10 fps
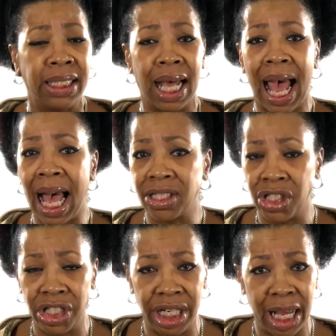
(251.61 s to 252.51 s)
to
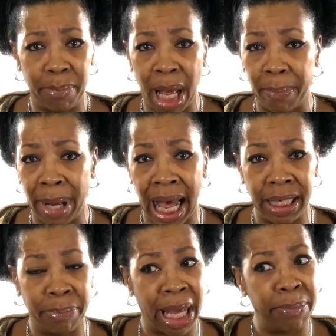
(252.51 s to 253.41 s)
oxygenate my
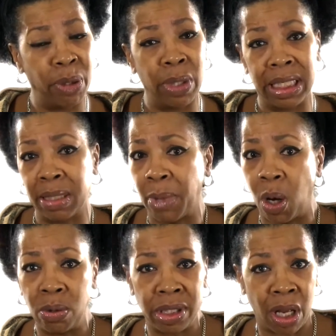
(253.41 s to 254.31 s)
body, maybe with some
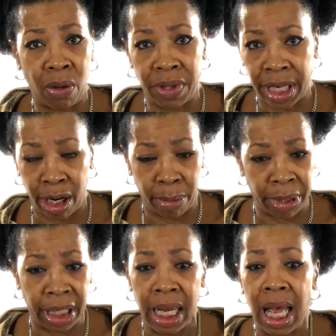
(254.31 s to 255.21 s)
ozone therapy.